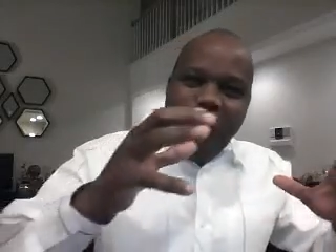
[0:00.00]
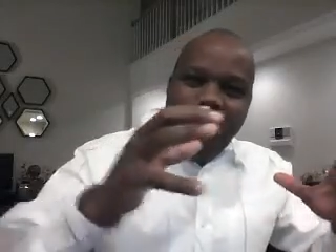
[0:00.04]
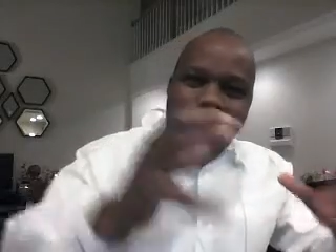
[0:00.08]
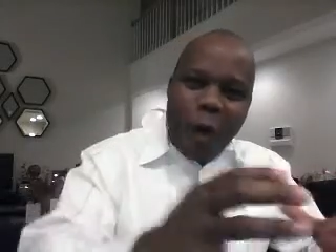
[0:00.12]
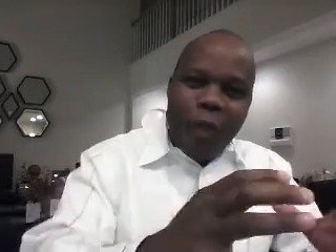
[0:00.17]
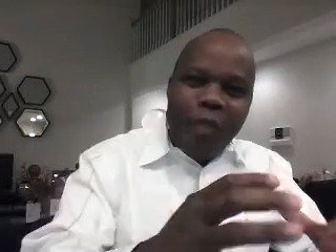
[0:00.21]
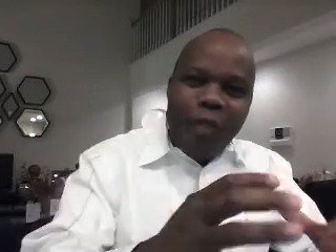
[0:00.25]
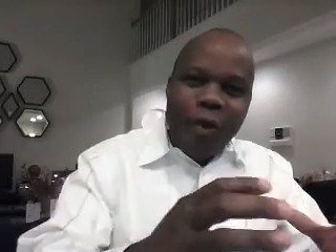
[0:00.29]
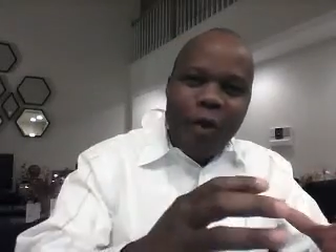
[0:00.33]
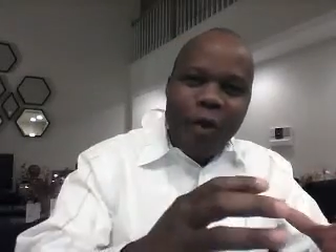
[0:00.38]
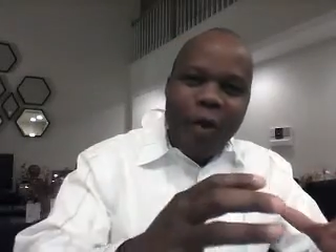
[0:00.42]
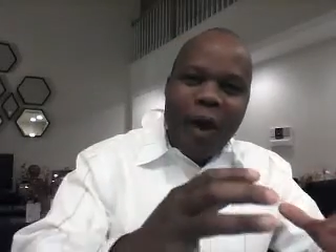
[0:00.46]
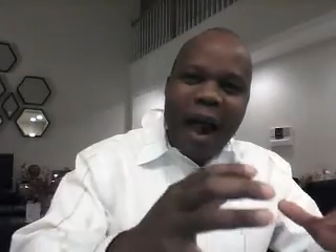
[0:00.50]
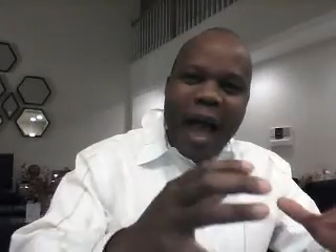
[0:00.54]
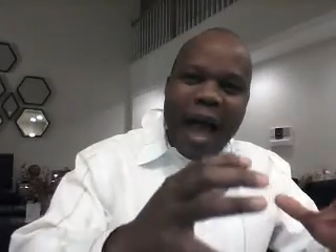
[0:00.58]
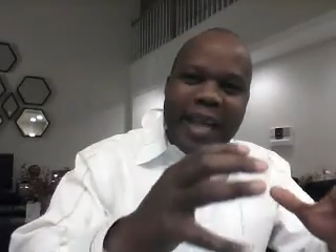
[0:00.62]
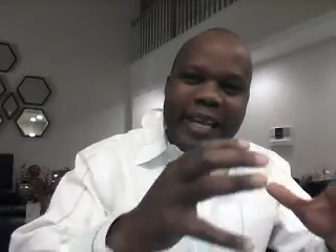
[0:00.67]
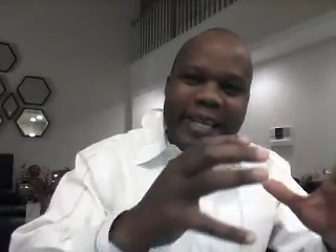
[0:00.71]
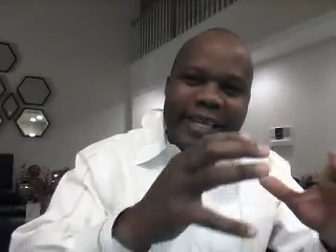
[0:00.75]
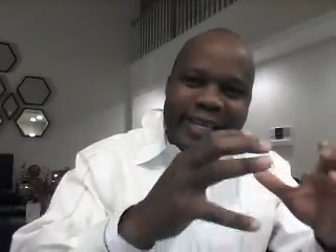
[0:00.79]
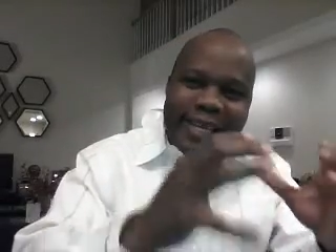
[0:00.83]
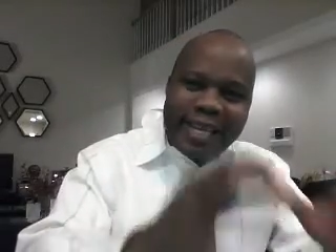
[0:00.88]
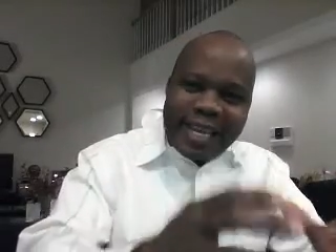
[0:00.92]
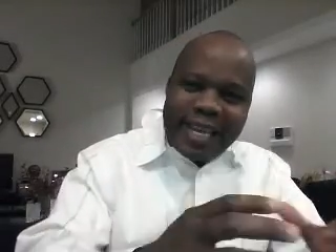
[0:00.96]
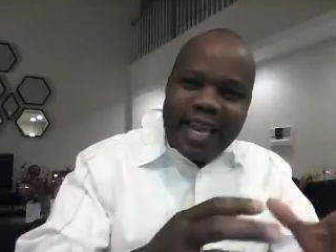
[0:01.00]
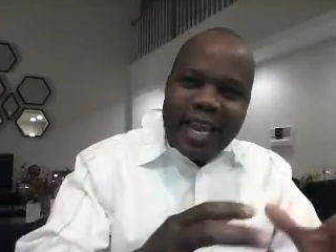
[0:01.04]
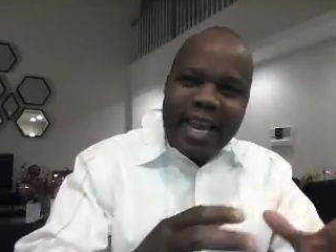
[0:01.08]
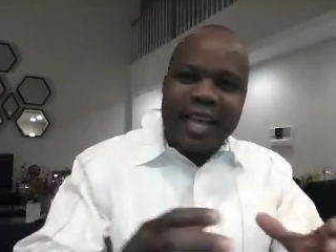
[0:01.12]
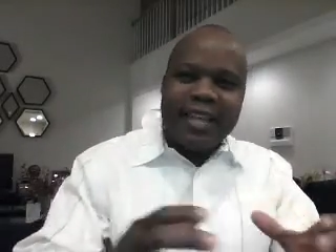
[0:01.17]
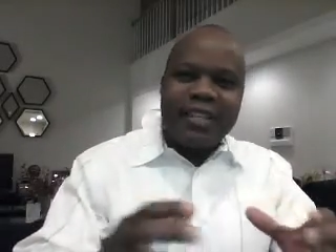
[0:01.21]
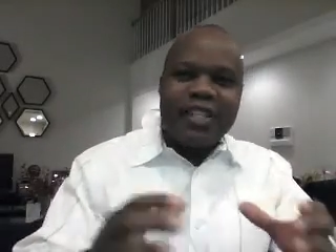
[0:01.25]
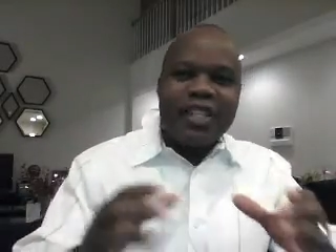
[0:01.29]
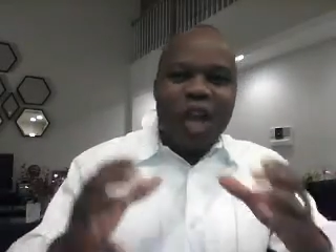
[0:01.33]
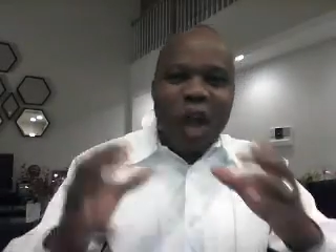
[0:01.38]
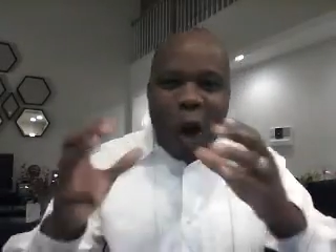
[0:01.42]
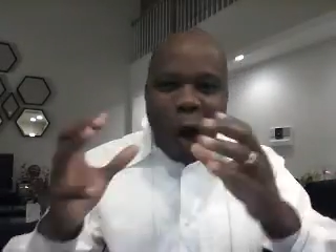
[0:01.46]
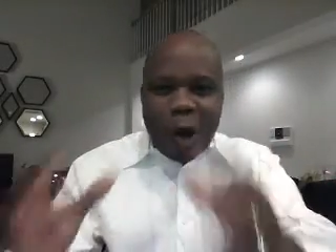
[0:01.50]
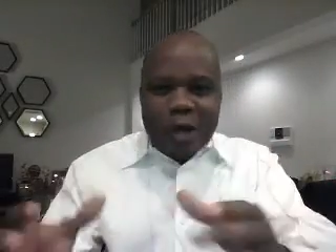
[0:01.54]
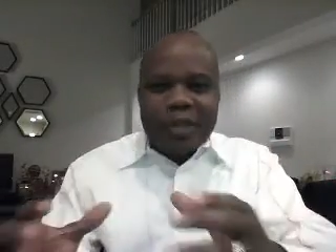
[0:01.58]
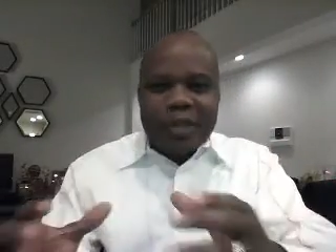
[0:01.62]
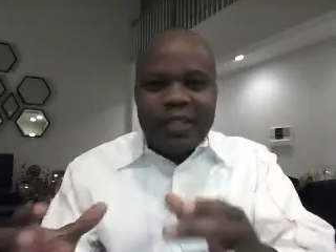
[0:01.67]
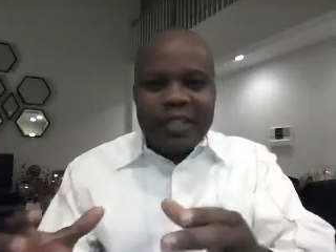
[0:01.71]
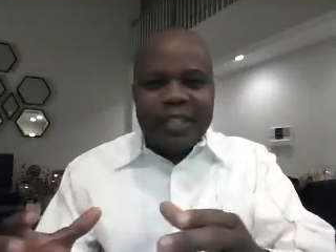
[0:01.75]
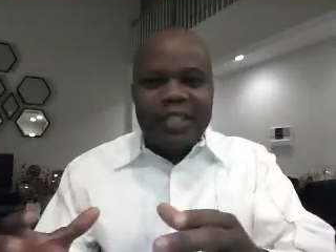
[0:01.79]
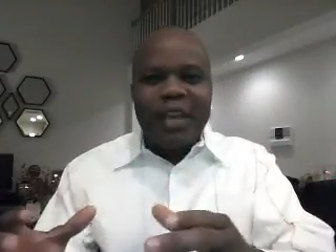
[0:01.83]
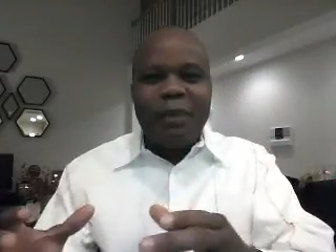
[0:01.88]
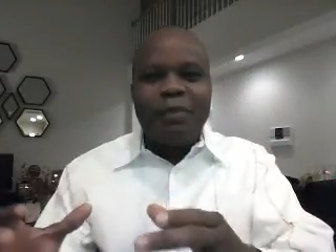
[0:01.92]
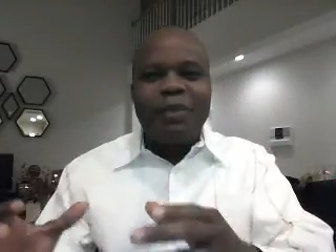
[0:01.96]
other ideas,
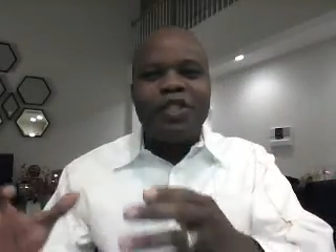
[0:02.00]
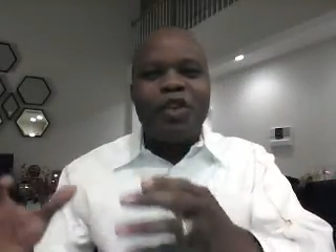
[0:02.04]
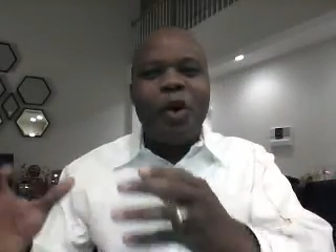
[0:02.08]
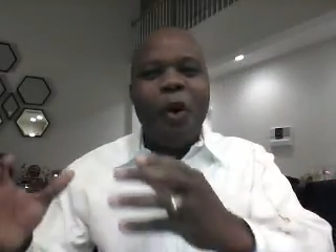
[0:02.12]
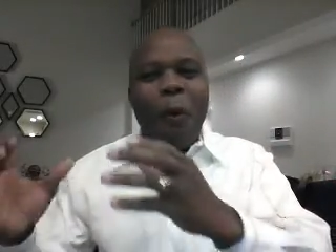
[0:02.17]
concepts,